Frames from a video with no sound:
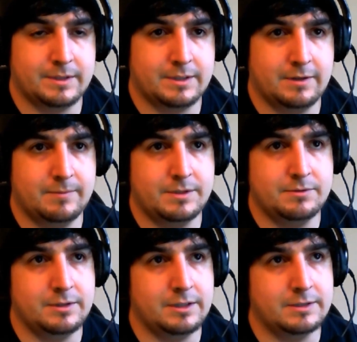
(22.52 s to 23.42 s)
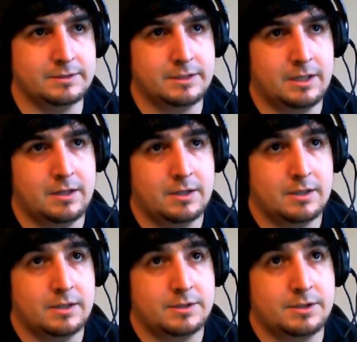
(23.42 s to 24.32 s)
I've been doing
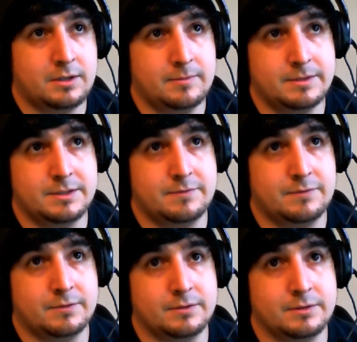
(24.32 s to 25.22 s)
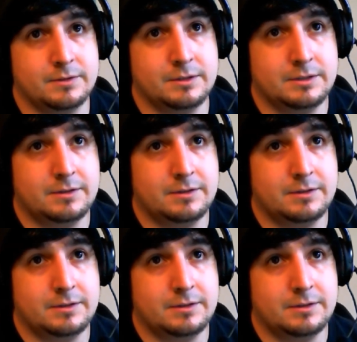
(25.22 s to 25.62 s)
tournaments for